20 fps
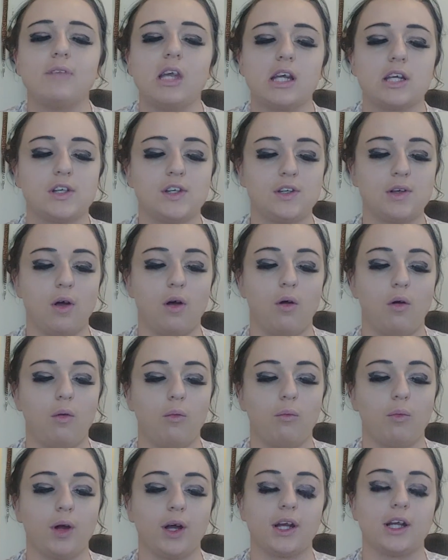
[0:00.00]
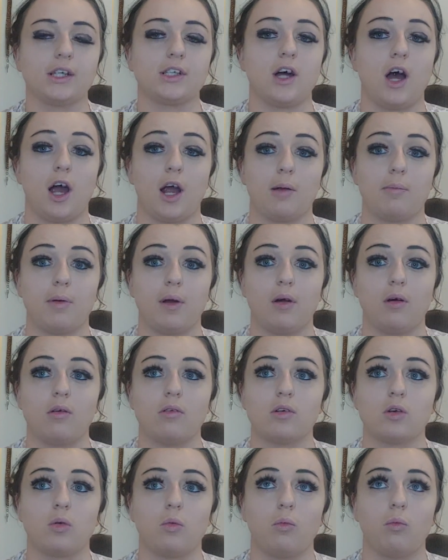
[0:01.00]
So we're going to talk
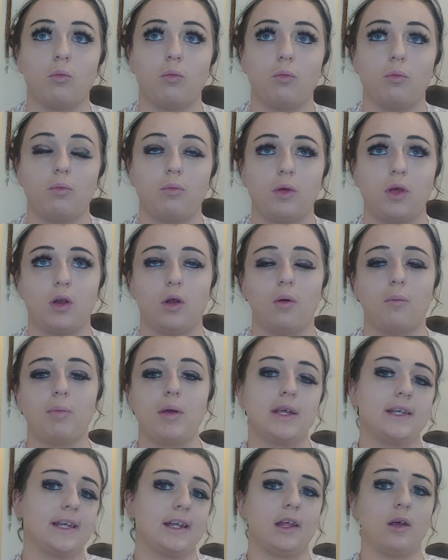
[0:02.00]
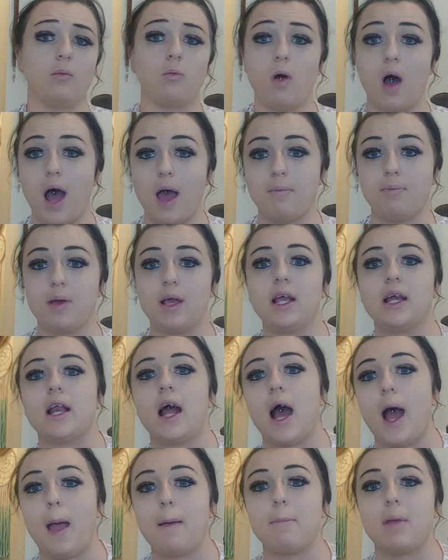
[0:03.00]
about basically why being
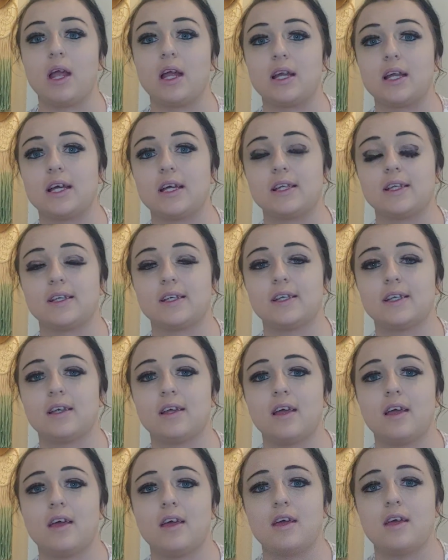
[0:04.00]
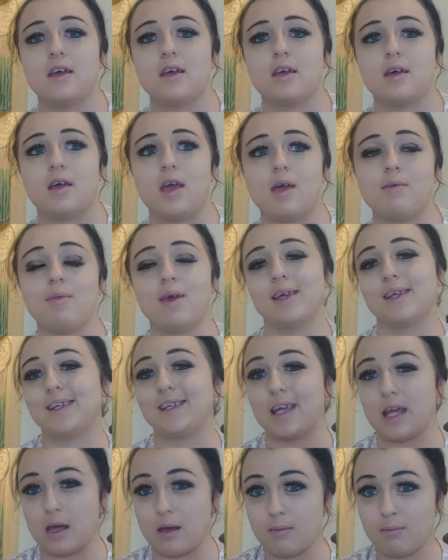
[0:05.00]
high maintenance, it may
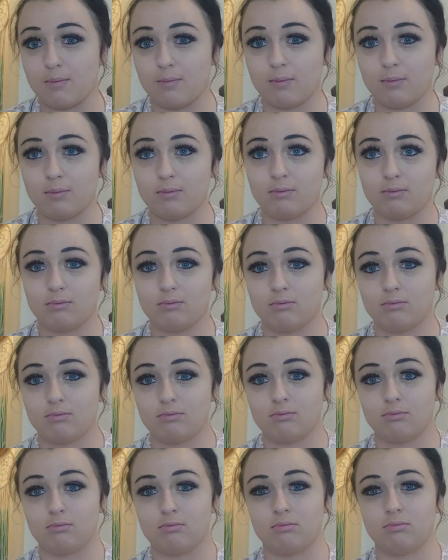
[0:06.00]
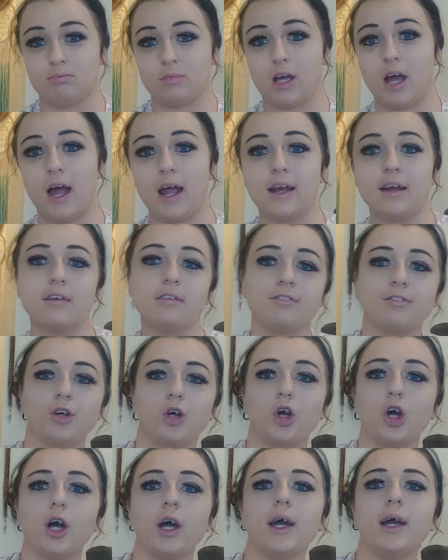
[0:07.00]
seem kind of
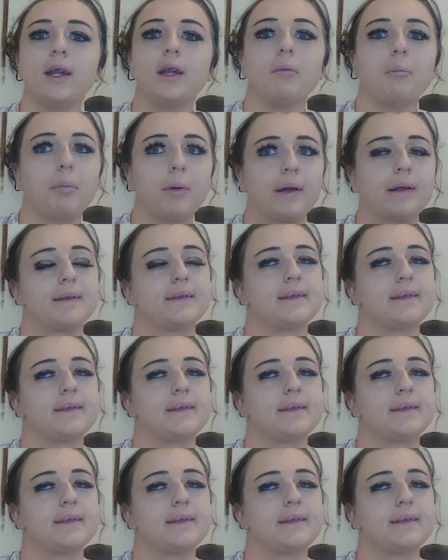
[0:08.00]
good, but